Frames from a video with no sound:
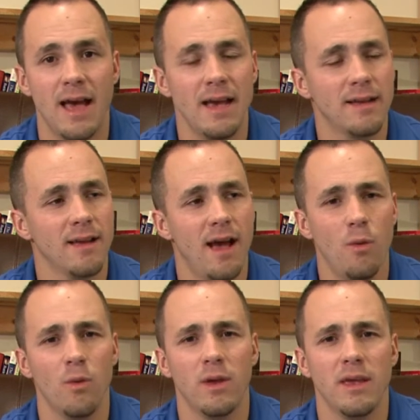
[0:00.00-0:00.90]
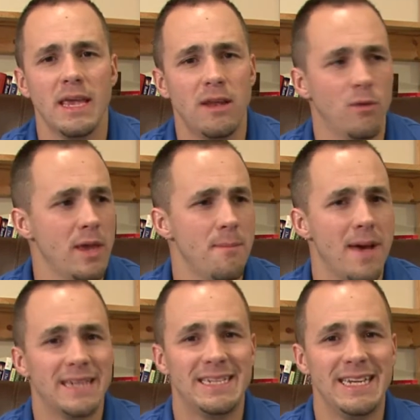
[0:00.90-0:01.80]
I can, I'll, it'll get
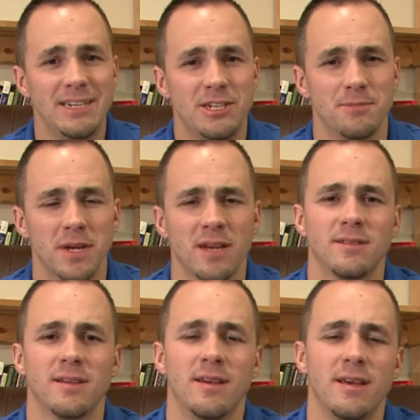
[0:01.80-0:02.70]
my attention because